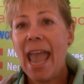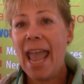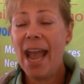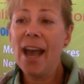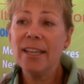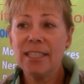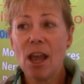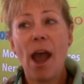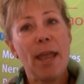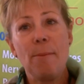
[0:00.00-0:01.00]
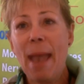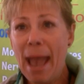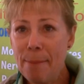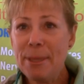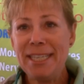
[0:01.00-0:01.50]
And I am
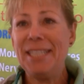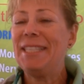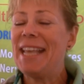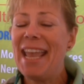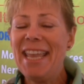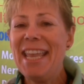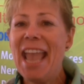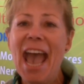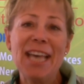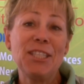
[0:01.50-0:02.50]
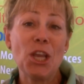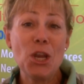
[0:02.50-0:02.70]
happy to say he has